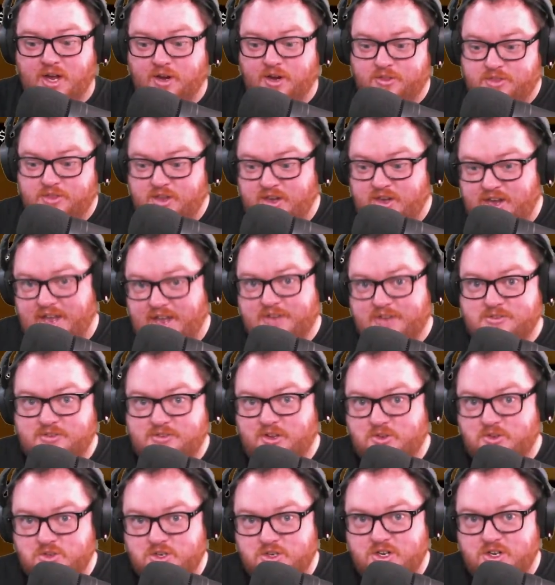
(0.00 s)
the next
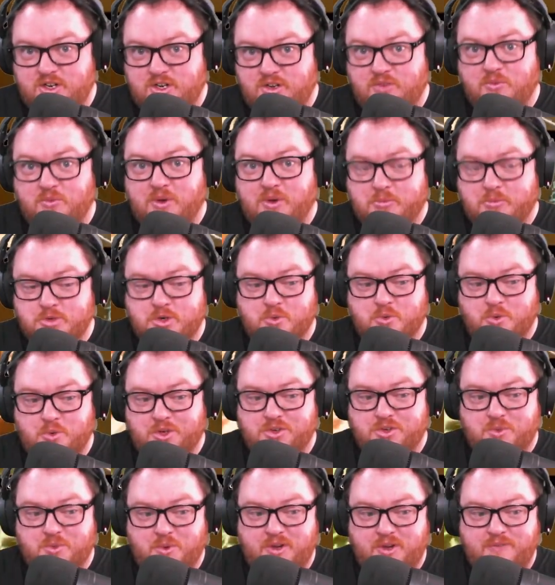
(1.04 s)
dungeon at Rupture
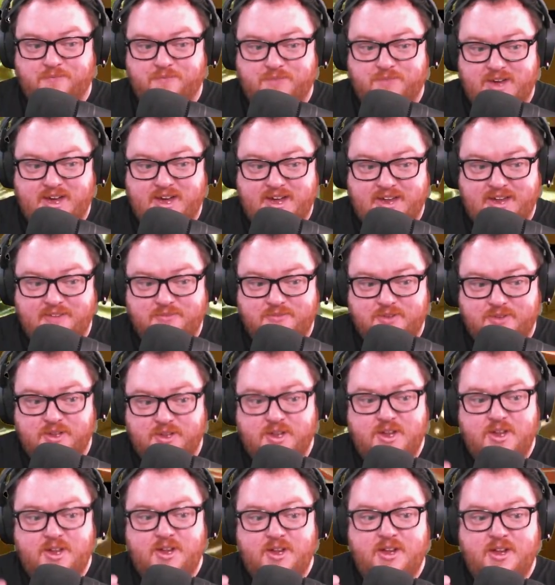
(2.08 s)
125.
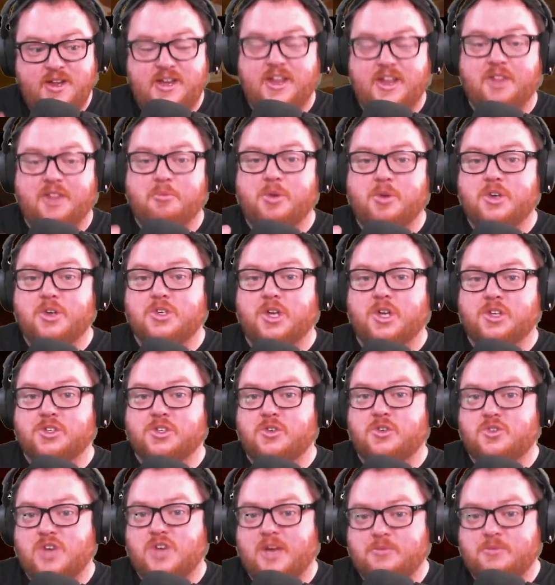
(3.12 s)
Now, the bridge also
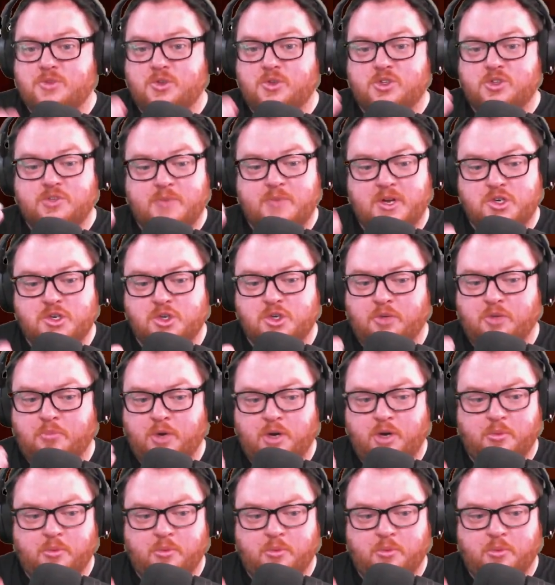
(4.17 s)
drops those special purple